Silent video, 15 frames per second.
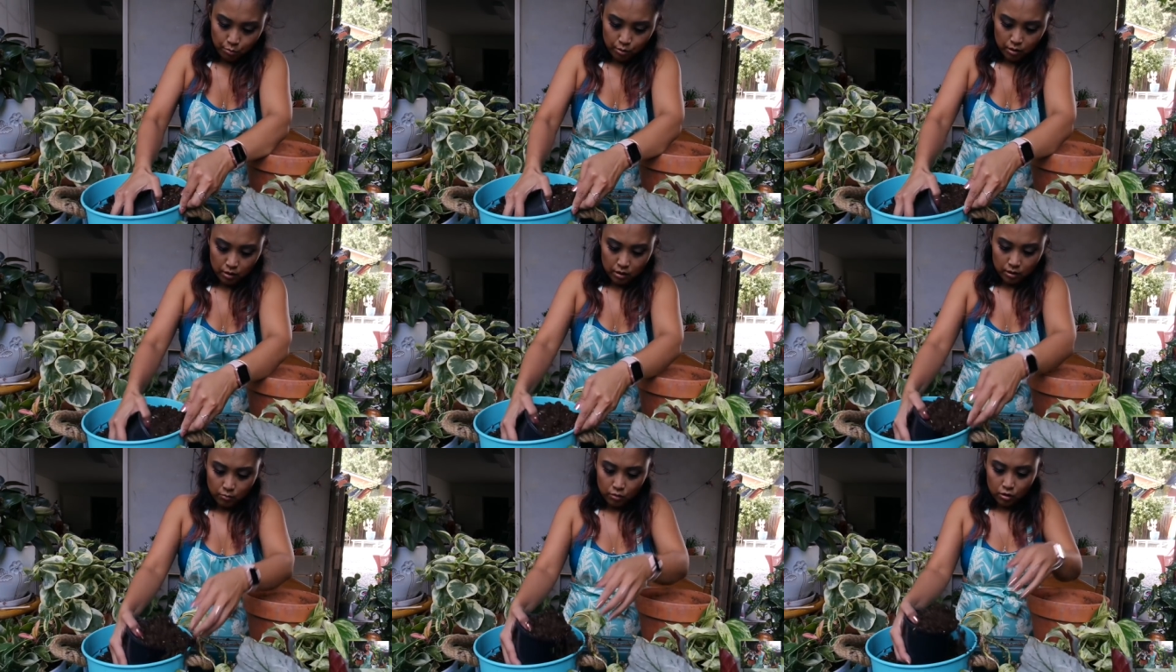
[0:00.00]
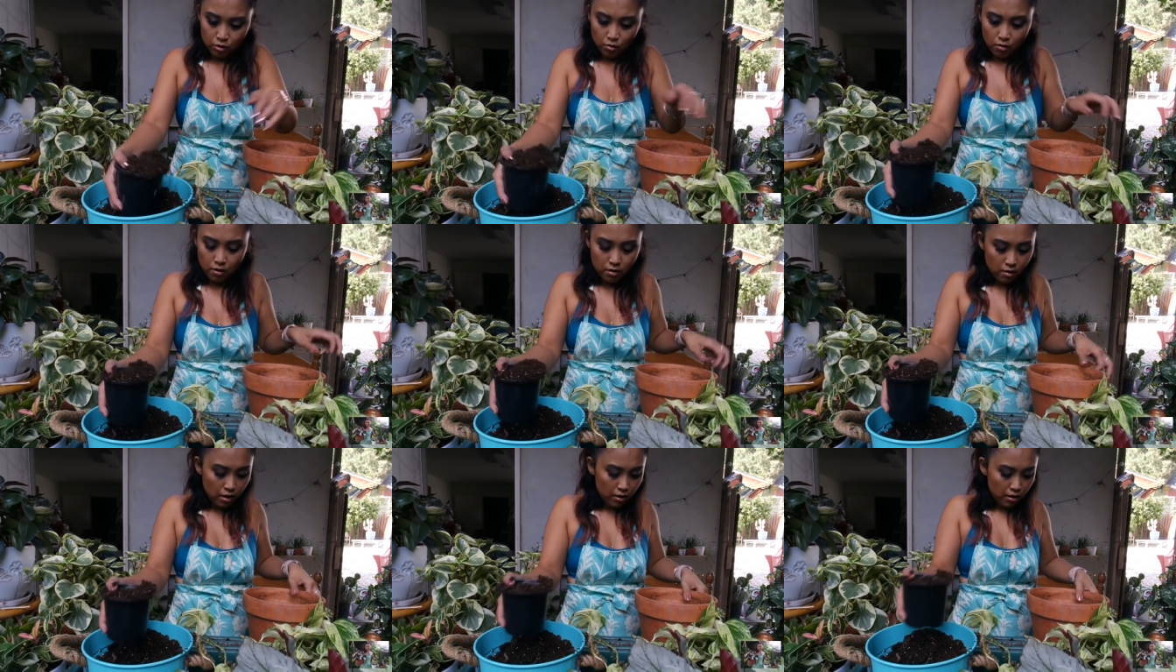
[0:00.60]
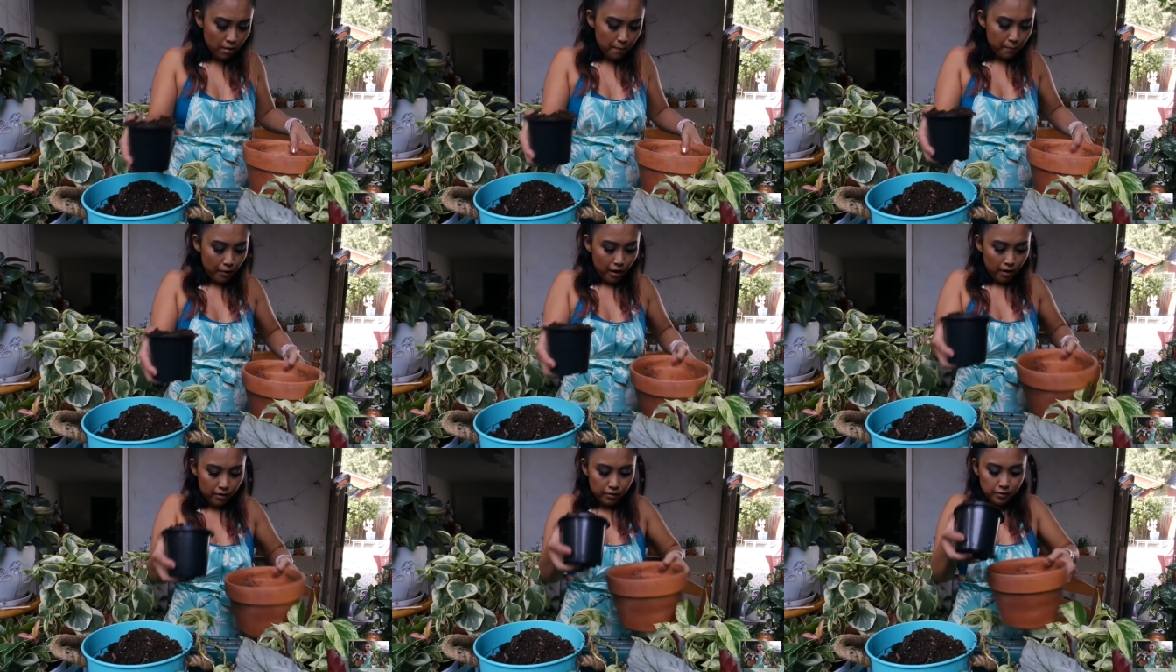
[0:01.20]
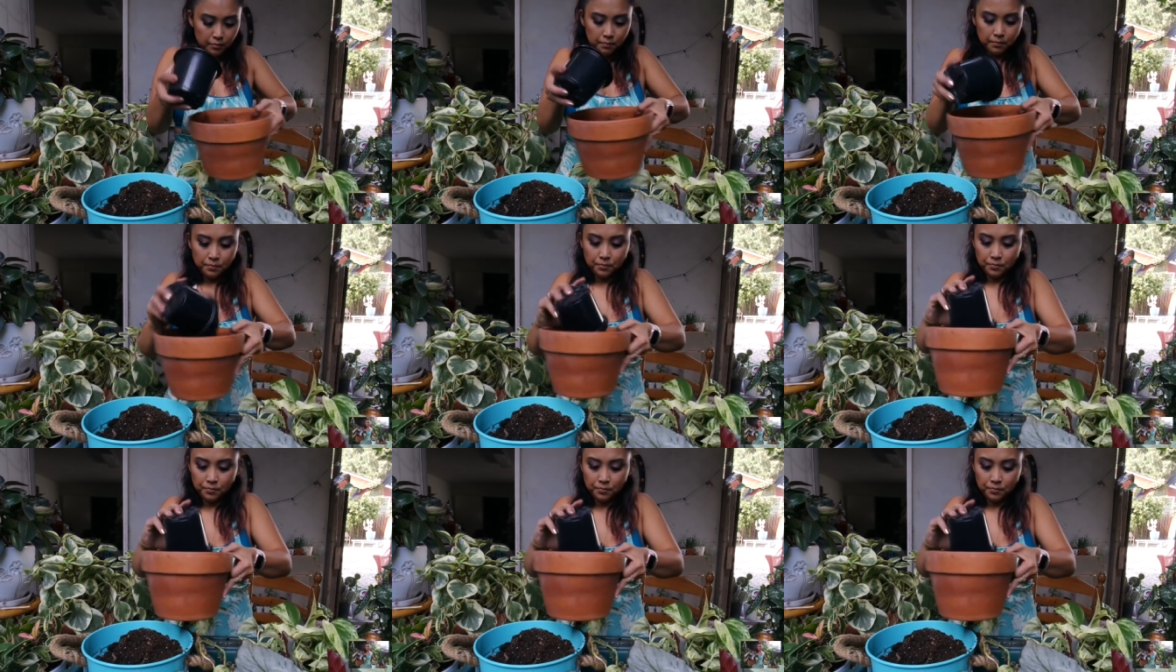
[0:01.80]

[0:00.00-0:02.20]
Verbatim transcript: put some soil on the bottom,